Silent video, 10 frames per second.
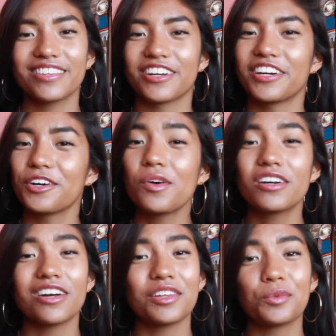They're gonna go on
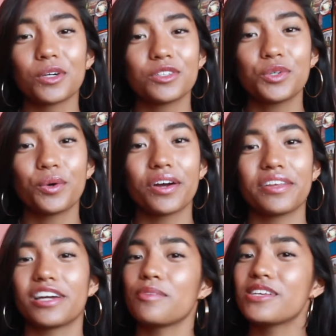another world tour.
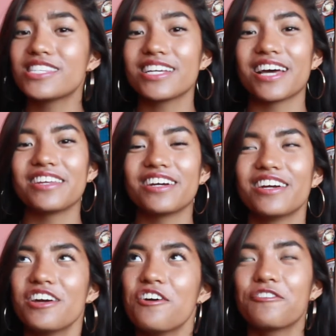They're gonna be
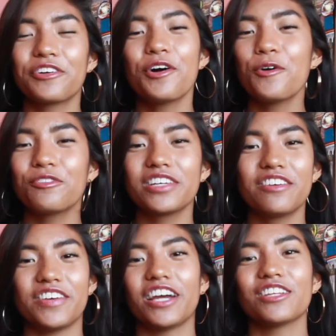together for hopefully
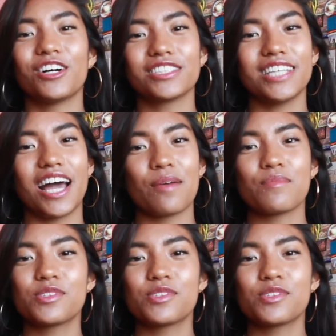a very long time.